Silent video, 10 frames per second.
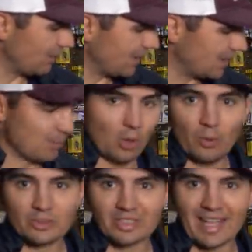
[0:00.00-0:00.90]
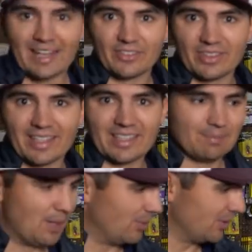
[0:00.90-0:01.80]
of bait that I'm always gonna have on the deck of the
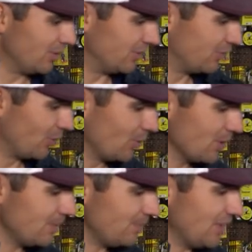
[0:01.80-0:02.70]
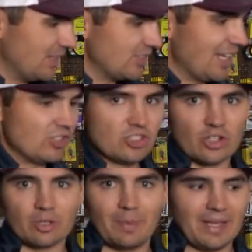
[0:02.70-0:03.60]
boat going forward is a
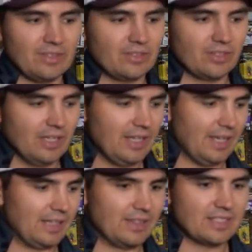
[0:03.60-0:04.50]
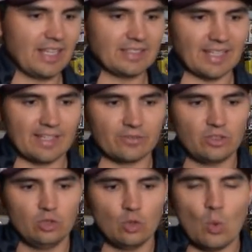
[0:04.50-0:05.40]
jerk bait. And in this case, I have
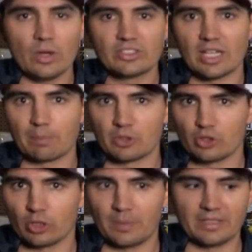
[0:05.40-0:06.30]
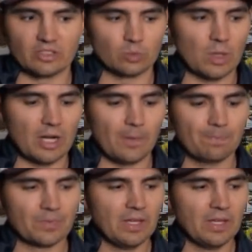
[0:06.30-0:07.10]
two separate jerk baits as well.